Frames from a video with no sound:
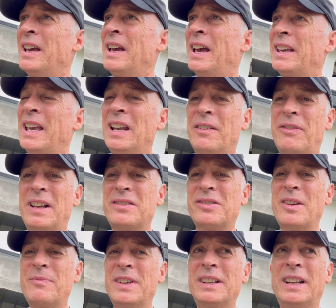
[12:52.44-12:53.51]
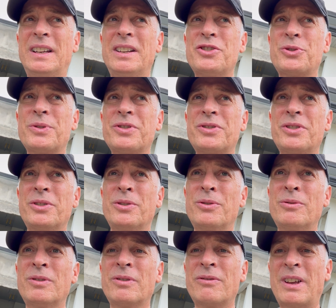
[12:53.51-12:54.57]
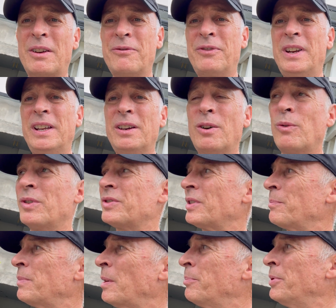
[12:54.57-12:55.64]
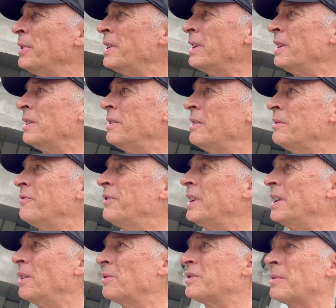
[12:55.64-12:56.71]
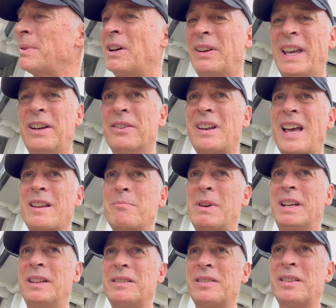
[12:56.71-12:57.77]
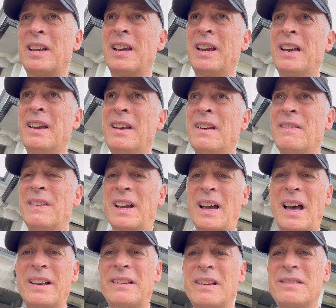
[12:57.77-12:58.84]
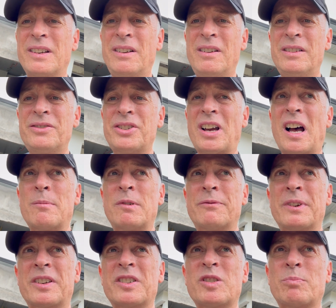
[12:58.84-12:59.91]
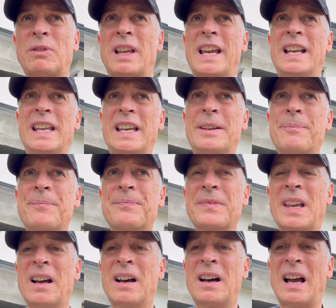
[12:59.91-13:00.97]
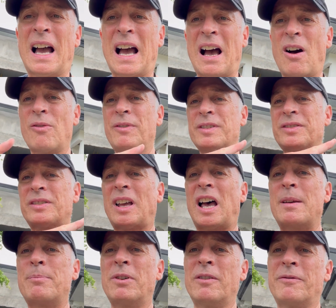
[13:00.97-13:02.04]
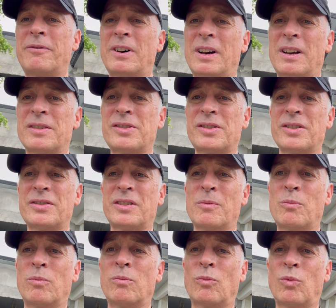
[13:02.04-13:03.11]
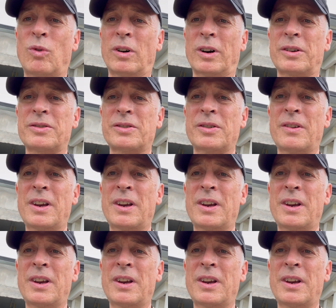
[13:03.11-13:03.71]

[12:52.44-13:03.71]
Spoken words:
again, if that's something that interests you, that video is a pretty good video. It's about 8 or 9 minutes. The guy does a good job of explaining how this type of system works.